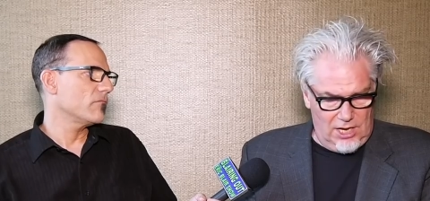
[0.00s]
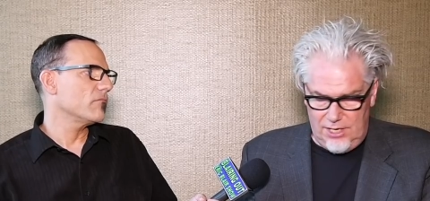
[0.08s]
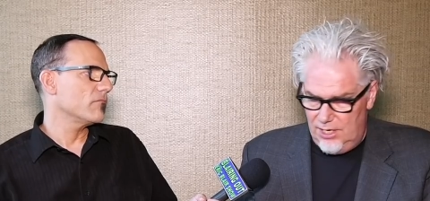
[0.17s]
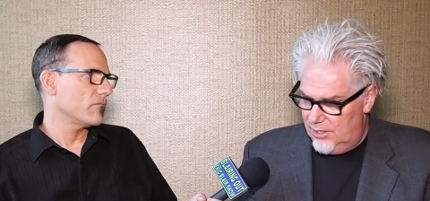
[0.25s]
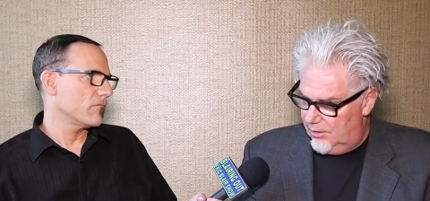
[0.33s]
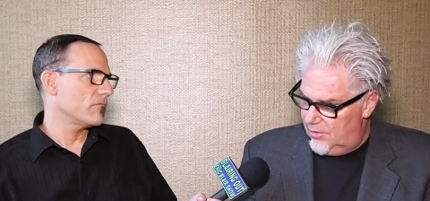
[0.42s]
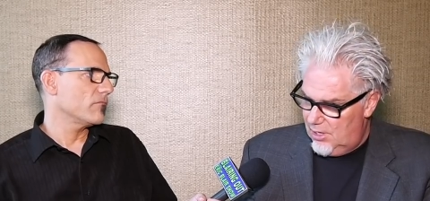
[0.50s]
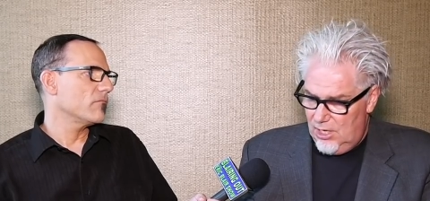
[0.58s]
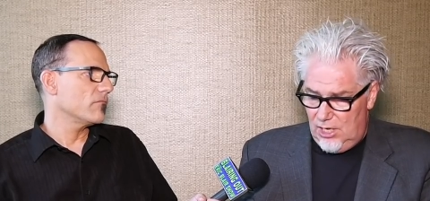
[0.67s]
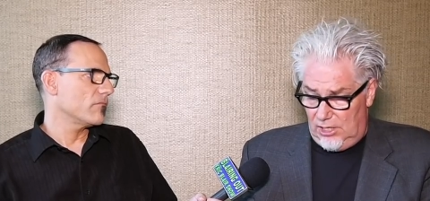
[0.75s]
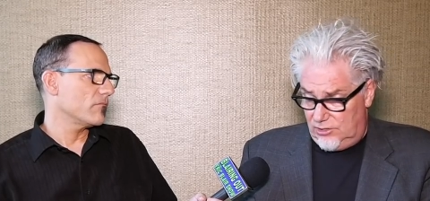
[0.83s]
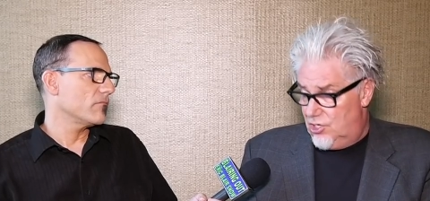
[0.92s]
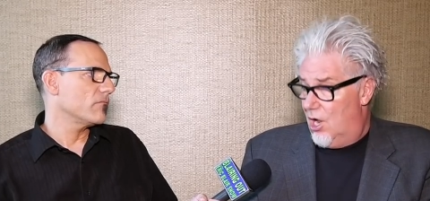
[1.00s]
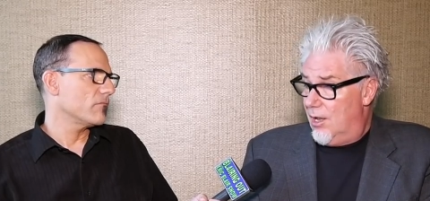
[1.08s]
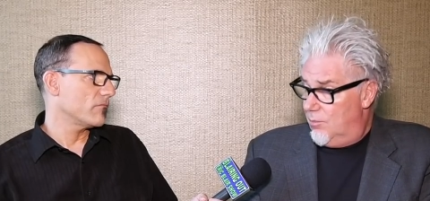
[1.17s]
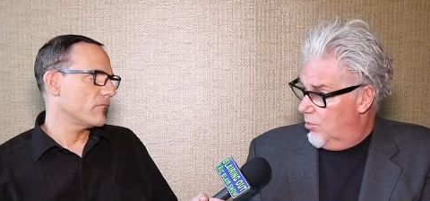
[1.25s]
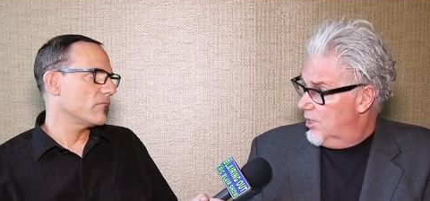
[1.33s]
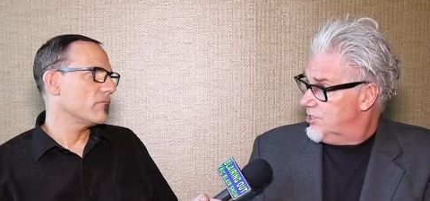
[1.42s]
Speaker 1: and a a
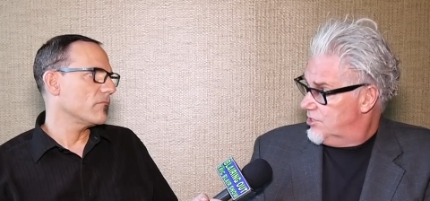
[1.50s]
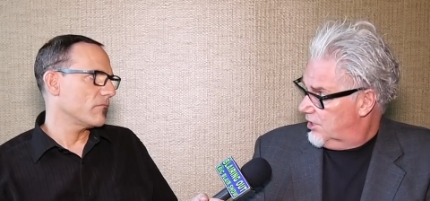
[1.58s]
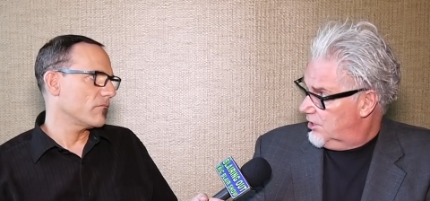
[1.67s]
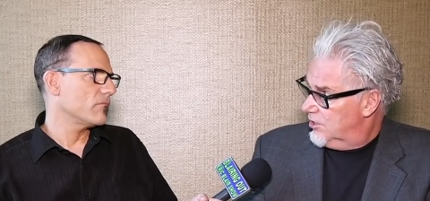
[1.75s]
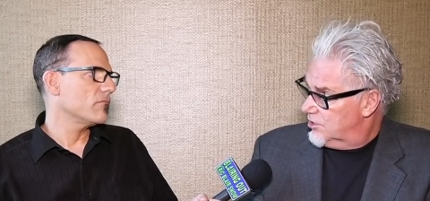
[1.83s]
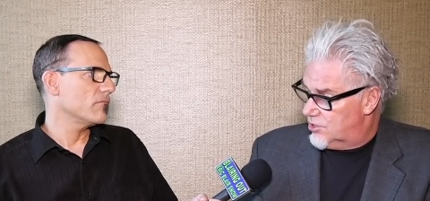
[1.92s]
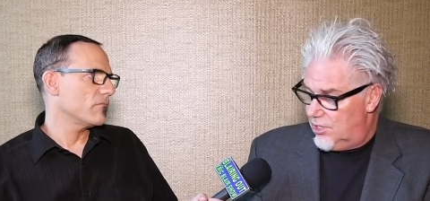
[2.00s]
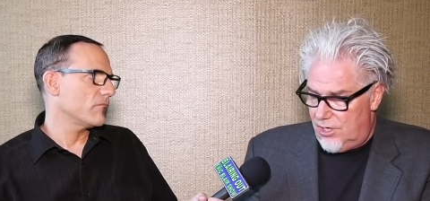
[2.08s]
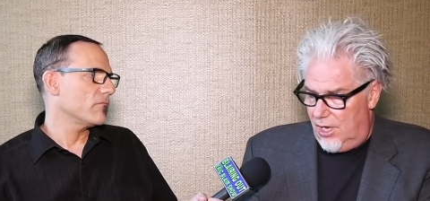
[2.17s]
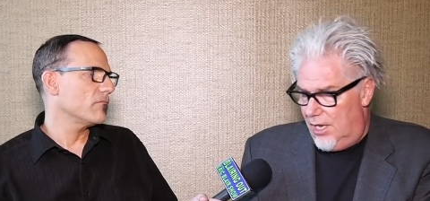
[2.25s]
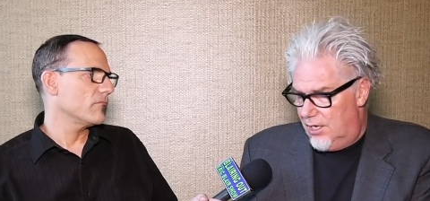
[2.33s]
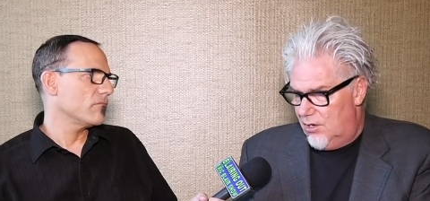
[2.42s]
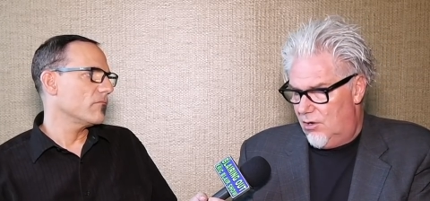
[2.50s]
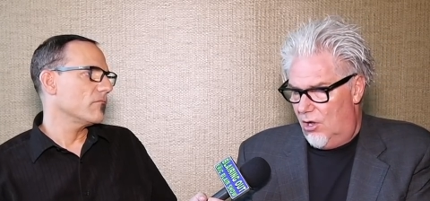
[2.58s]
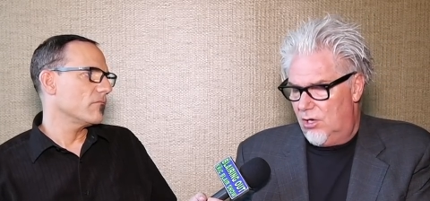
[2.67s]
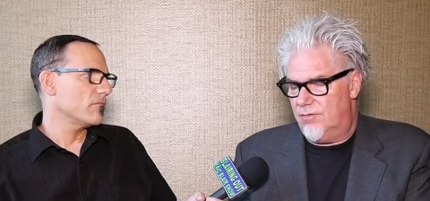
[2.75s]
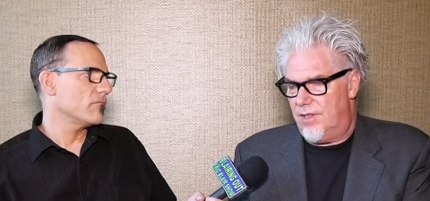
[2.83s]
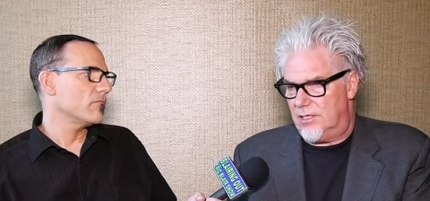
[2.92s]
time wastingness and uh,
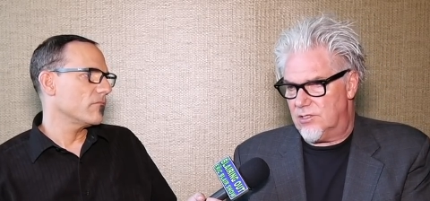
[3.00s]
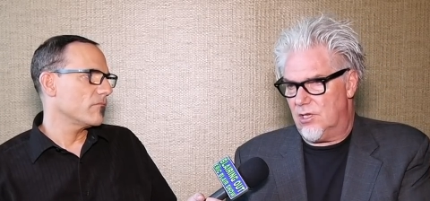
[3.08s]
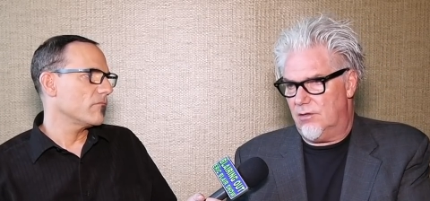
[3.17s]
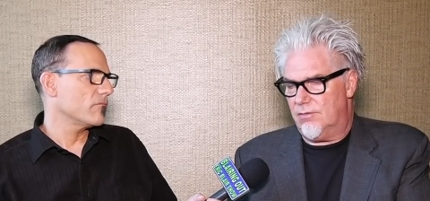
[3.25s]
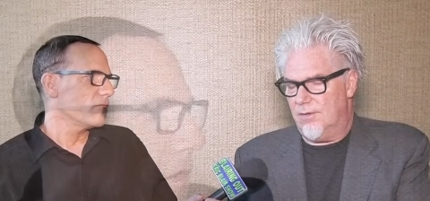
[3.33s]
all of that stuff.